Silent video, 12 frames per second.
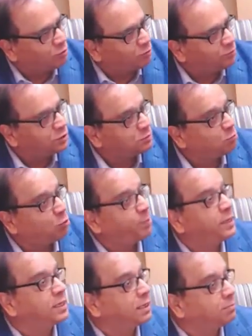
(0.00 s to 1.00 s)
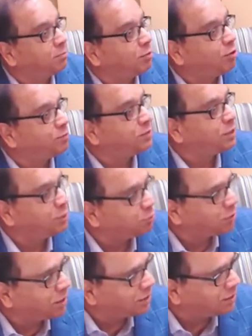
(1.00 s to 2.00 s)
of this momentum of the
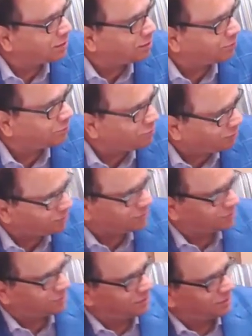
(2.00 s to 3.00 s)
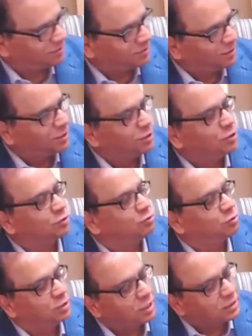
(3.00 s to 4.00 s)
nuclear deal of the United States.
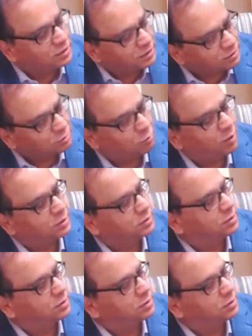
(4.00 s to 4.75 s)
So relations was